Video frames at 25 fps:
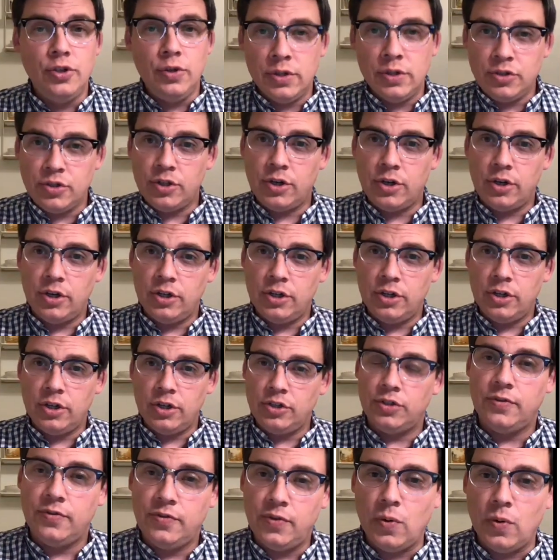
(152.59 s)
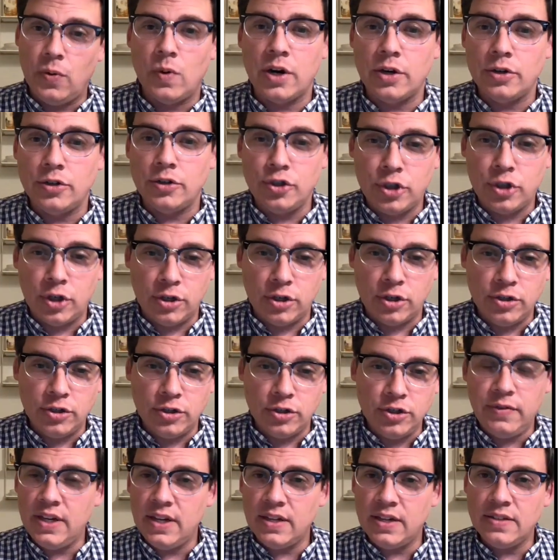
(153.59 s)
do a search for
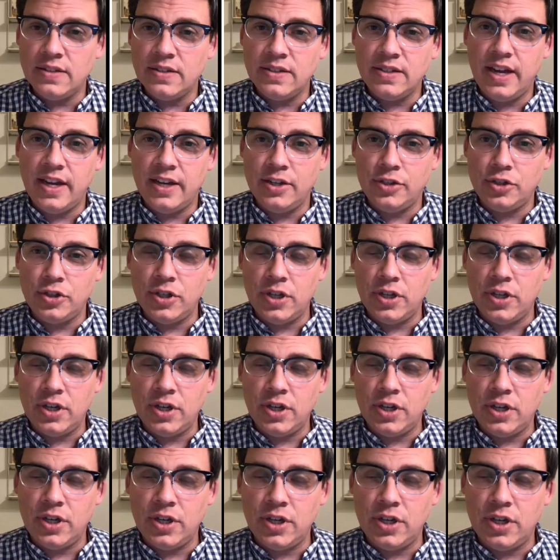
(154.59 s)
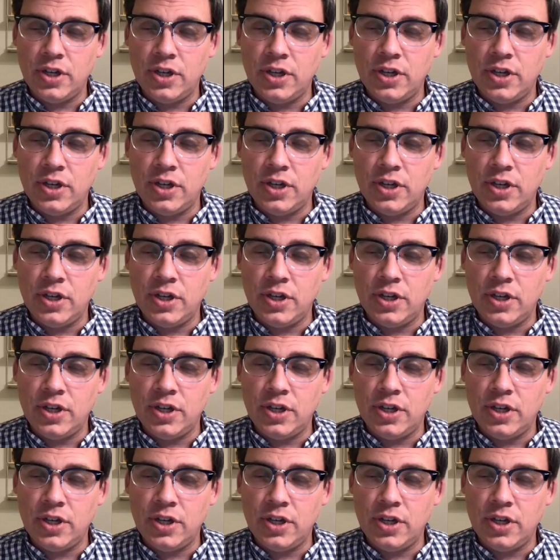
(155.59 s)
Church of the Annunciation,